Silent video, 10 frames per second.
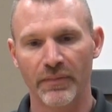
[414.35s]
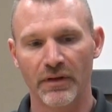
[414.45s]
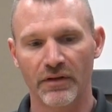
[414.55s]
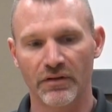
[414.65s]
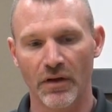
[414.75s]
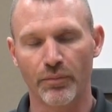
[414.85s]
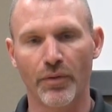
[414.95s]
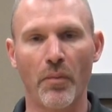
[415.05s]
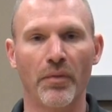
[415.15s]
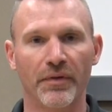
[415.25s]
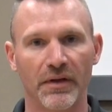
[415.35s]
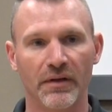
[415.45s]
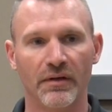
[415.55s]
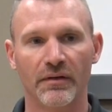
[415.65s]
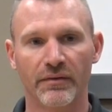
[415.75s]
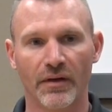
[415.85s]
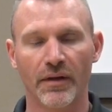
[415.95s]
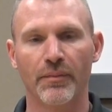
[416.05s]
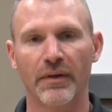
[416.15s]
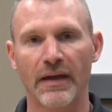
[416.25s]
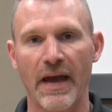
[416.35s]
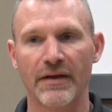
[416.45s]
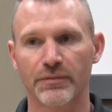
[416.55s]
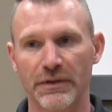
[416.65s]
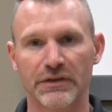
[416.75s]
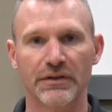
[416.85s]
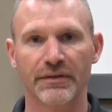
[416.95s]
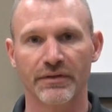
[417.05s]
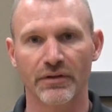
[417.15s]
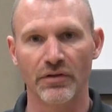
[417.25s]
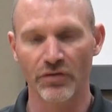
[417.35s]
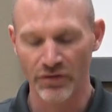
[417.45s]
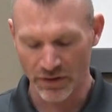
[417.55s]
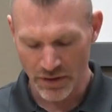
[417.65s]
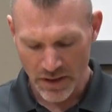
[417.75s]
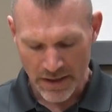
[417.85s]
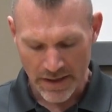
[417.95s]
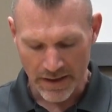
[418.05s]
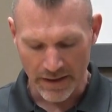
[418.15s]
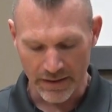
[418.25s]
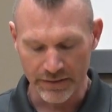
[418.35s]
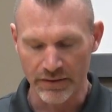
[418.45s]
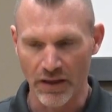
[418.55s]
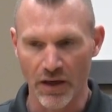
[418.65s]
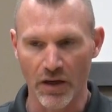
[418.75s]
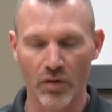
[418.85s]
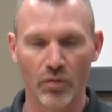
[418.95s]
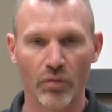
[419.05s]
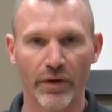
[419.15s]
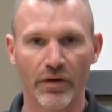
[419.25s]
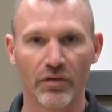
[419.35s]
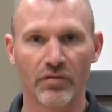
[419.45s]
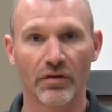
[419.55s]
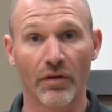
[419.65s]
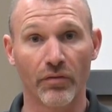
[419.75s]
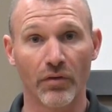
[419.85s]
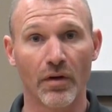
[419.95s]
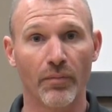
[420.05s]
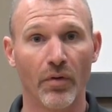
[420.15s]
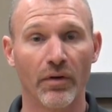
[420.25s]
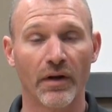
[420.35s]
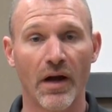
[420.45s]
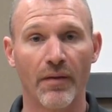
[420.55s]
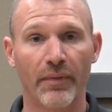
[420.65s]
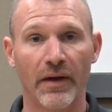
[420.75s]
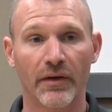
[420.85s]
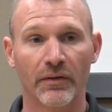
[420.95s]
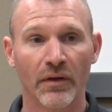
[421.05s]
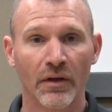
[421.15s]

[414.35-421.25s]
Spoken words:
It is a propylene type gas mixture that they're using, and we are using a 3-component compound